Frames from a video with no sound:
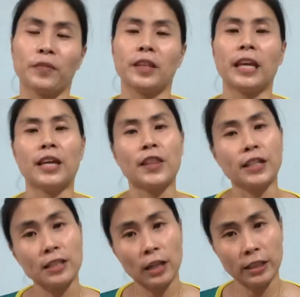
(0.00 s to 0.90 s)
Okay,
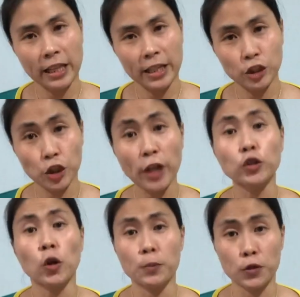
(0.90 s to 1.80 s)
then try
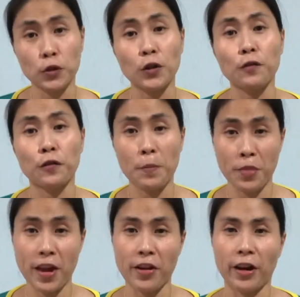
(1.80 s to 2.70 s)
to observe from
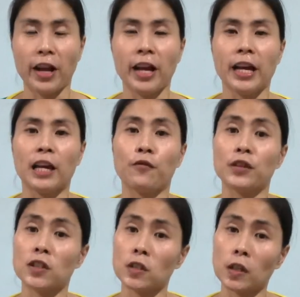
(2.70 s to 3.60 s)
there. If
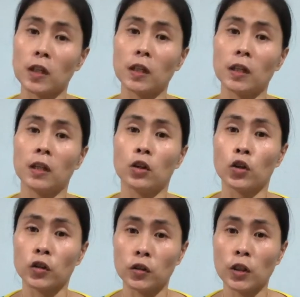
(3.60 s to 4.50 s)
it still
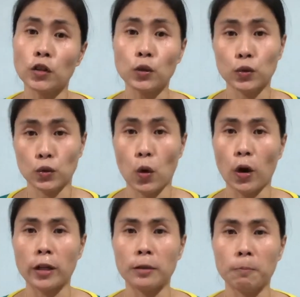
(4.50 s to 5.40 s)
continues
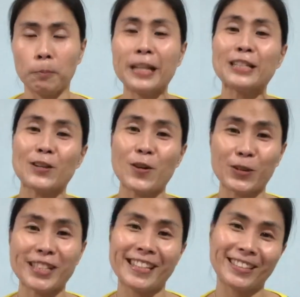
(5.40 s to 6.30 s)
on, please go
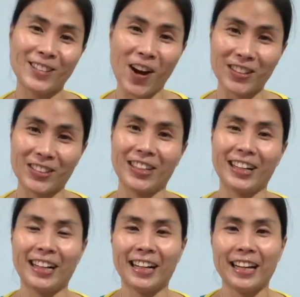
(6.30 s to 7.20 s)
see a doctor.
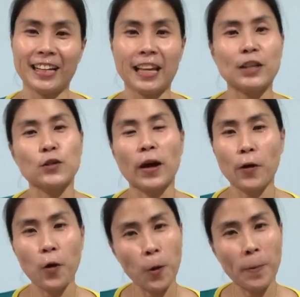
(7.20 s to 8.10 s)
Okay, so
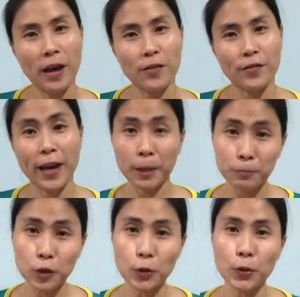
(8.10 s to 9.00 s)
I hope I've
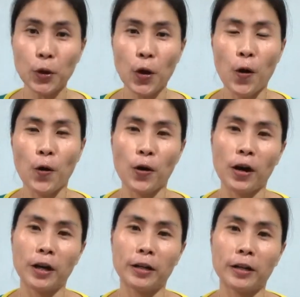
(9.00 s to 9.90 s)
helped you
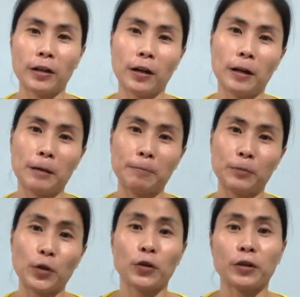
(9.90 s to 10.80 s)

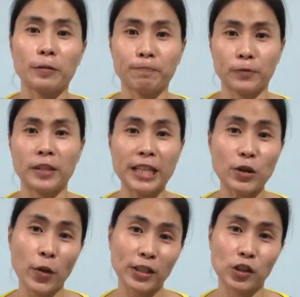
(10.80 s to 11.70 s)
on your knee
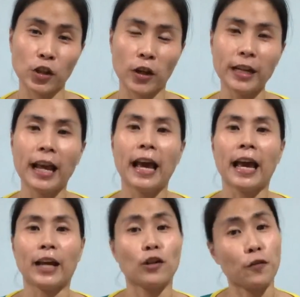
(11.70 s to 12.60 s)
question.
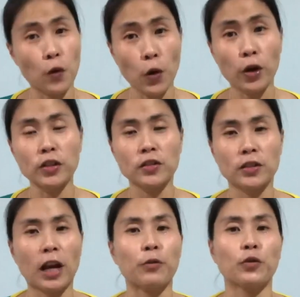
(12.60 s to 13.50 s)
And of
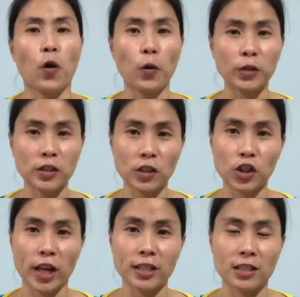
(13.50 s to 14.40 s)
course, I would always
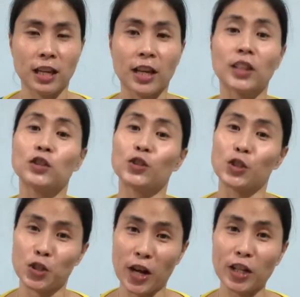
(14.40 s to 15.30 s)
suggest that you
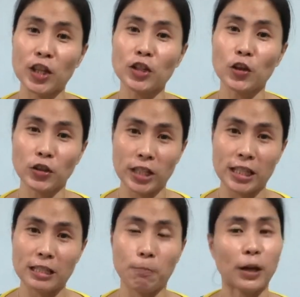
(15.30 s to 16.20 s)
strengthen your
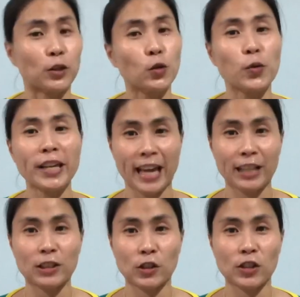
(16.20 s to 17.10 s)
knees by doing
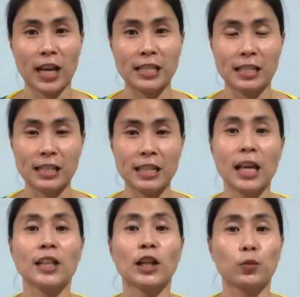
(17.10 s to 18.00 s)
exercises
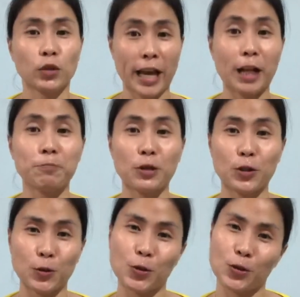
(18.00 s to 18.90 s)
that would help you
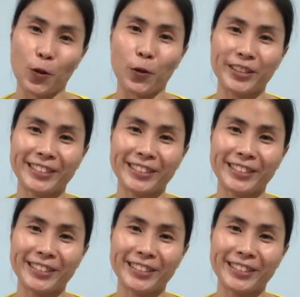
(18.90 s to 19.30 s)
do so.